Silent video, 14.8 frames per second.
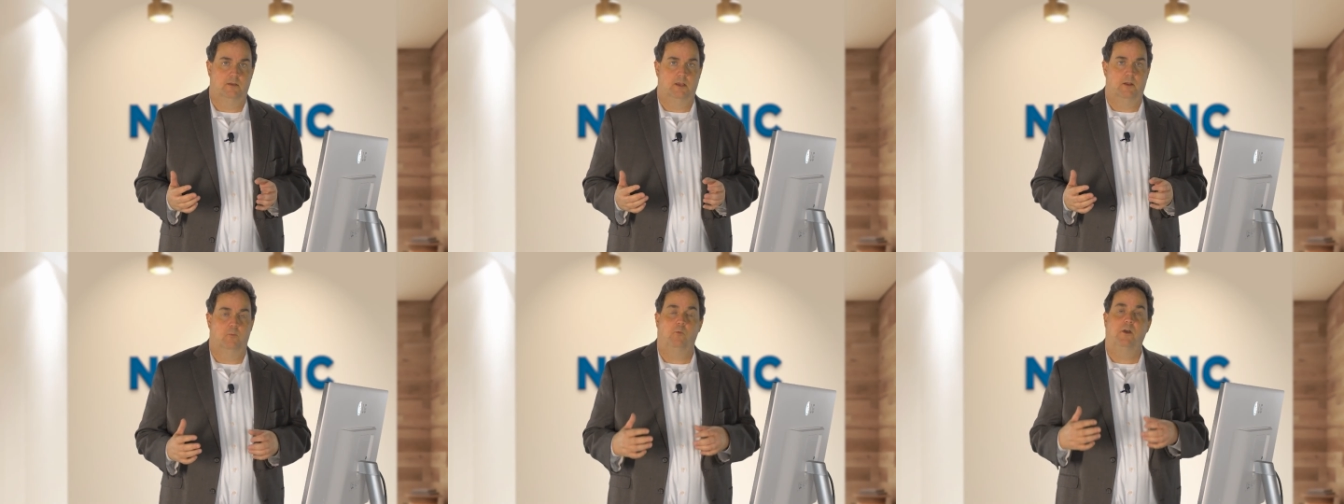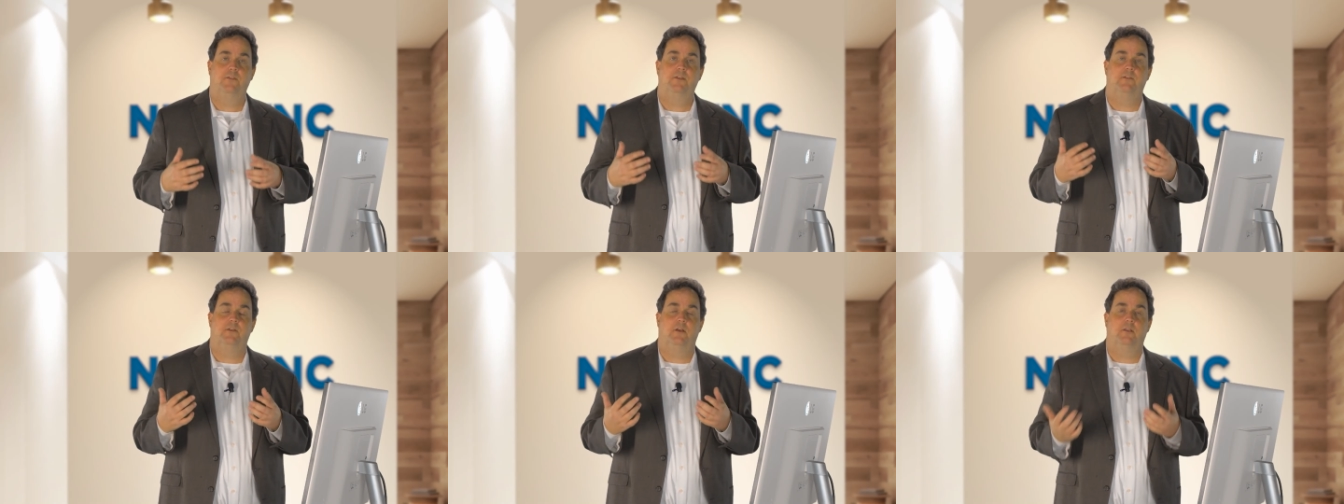And
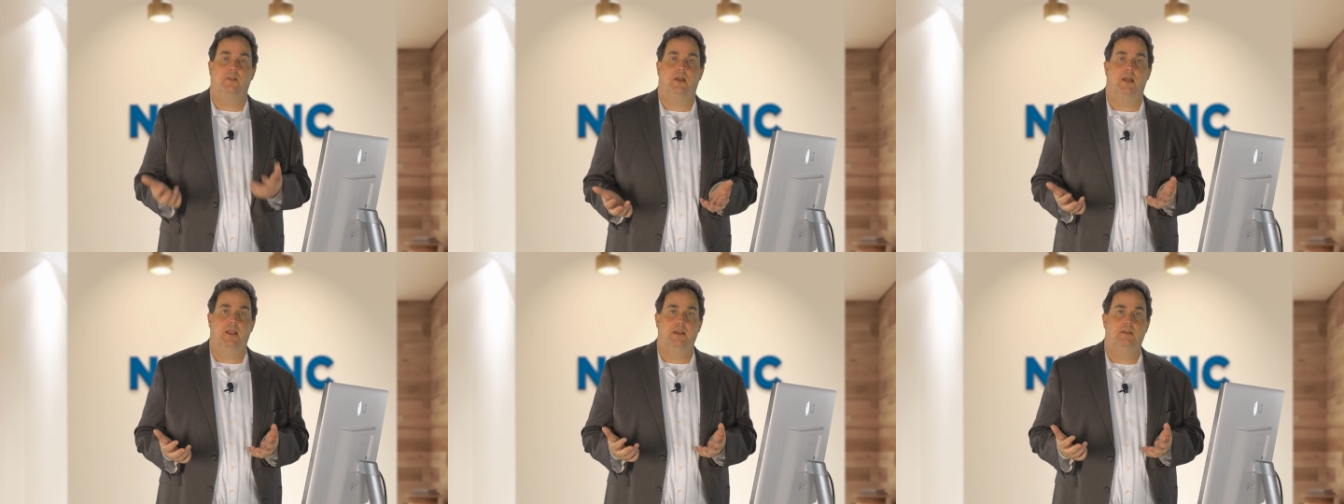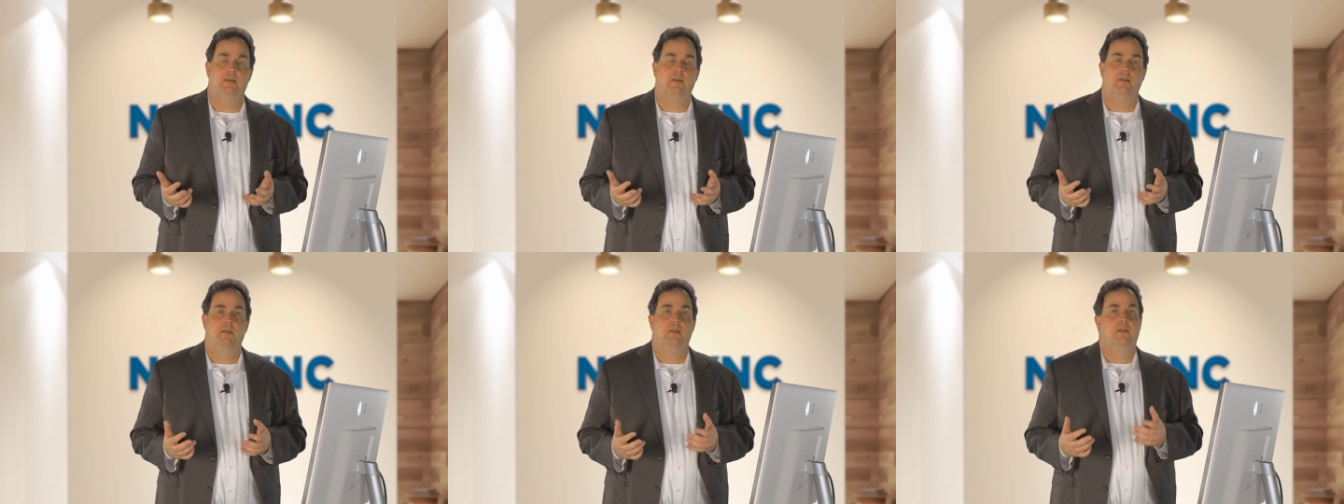once it's online,
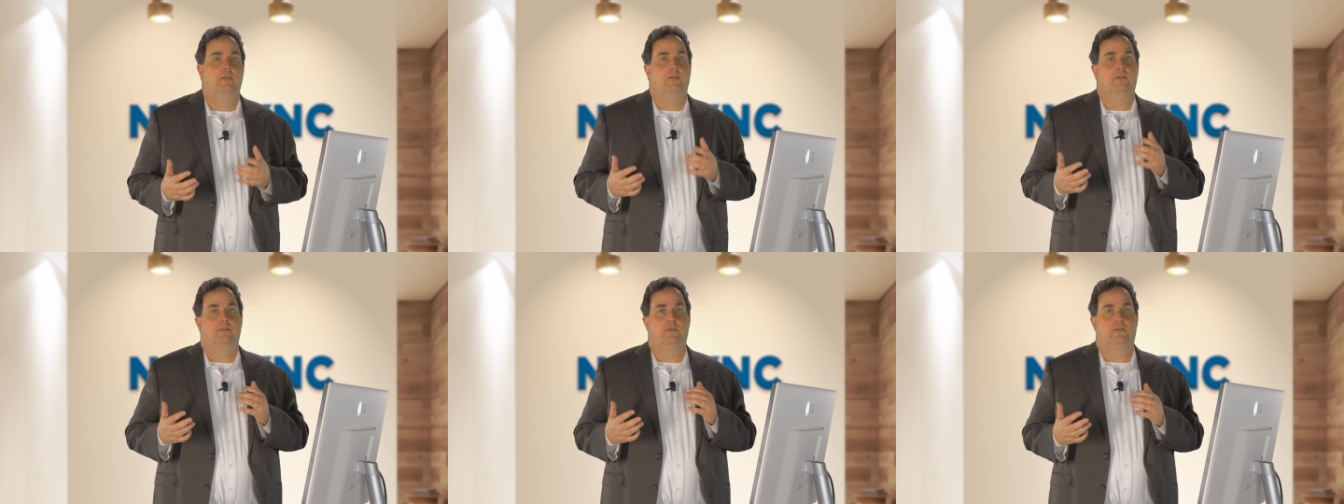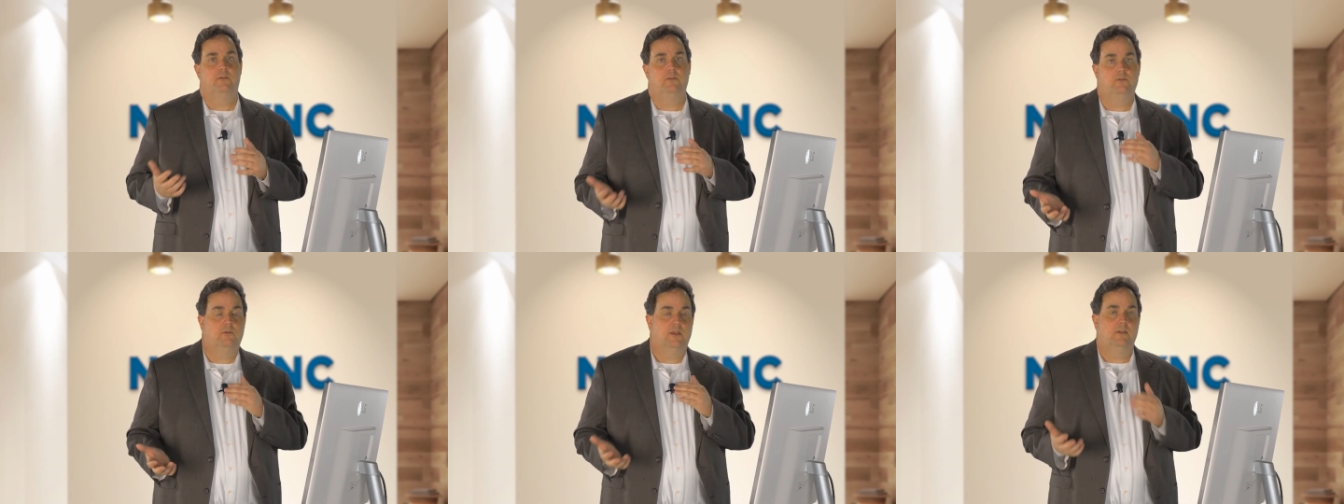the
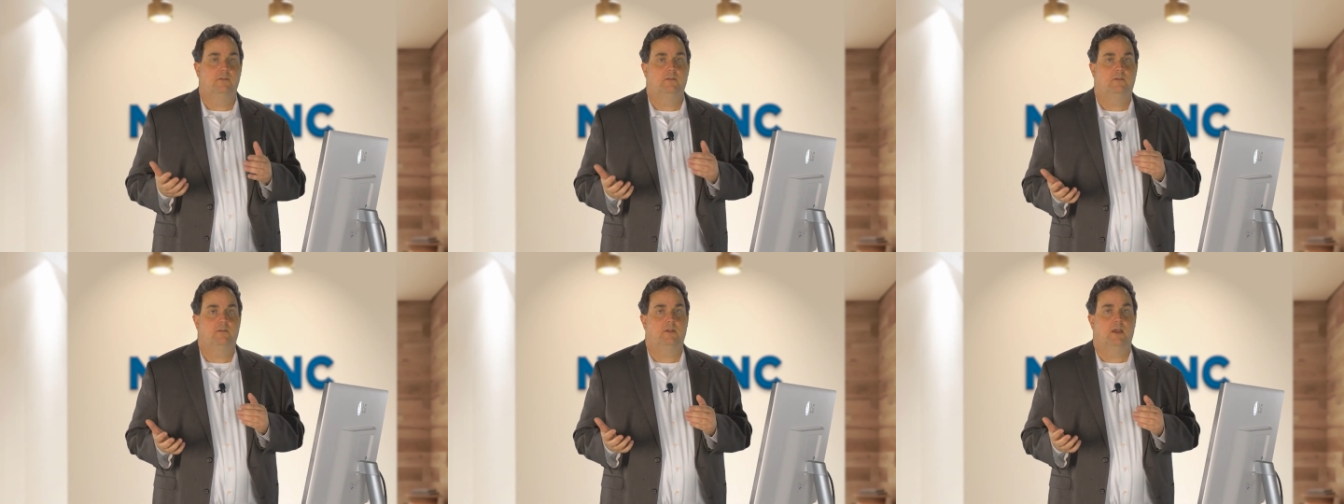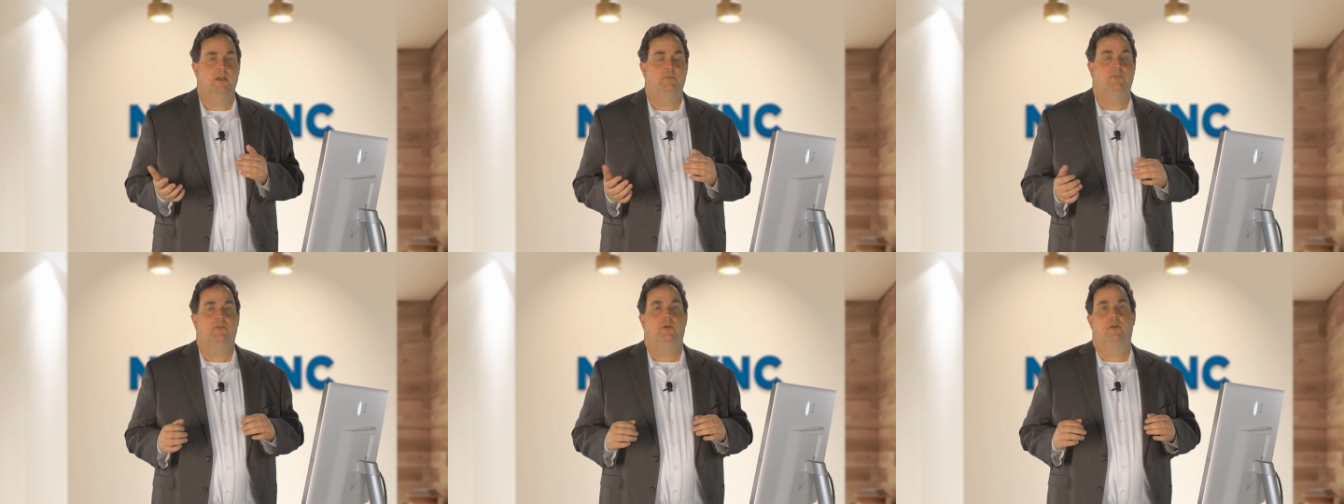2 instance
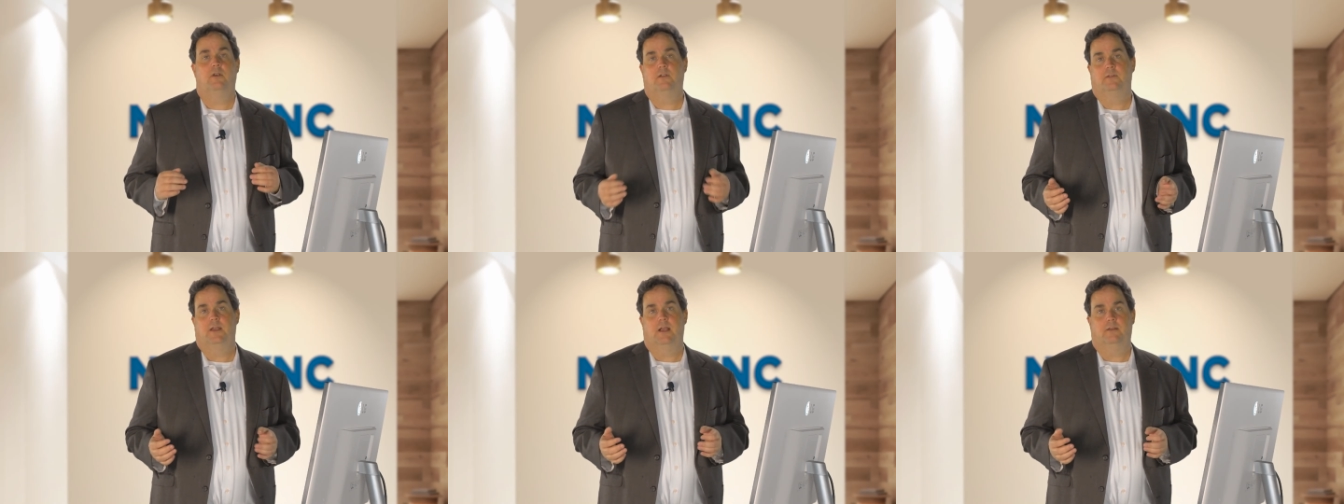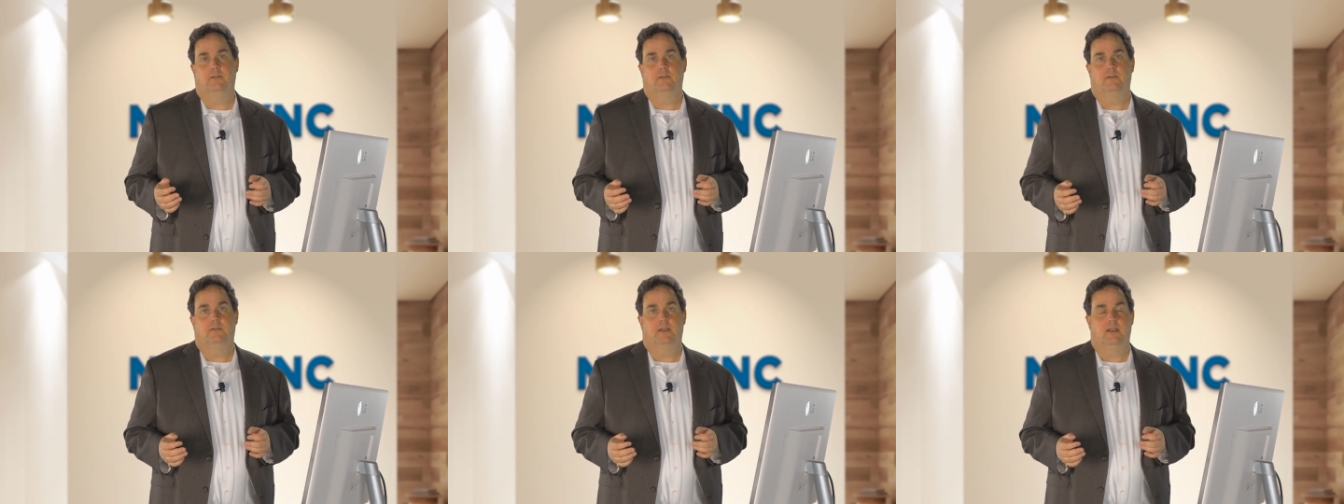types are exactly
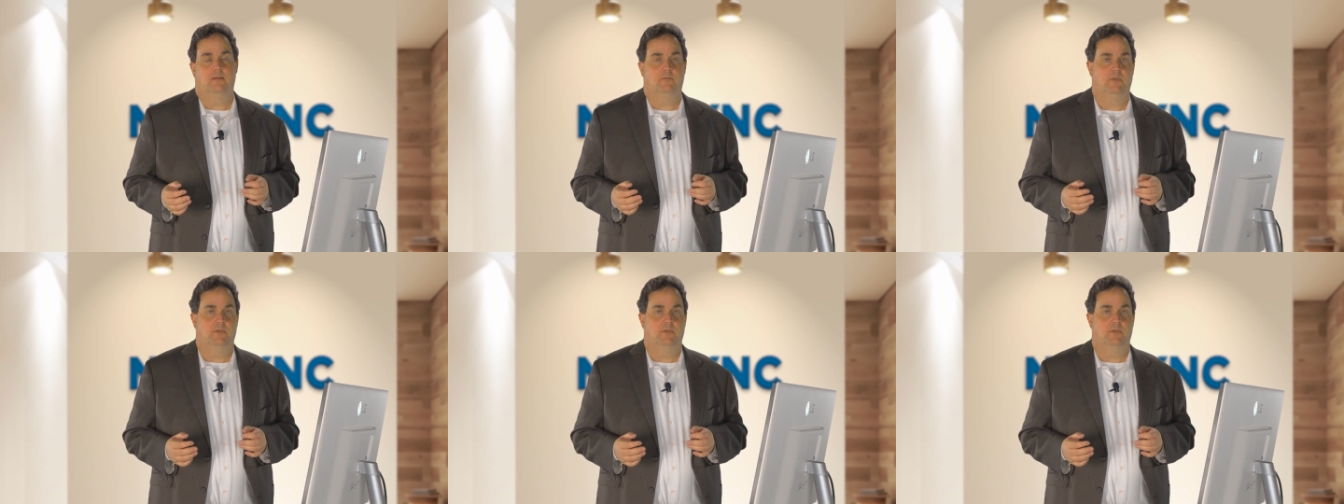the same.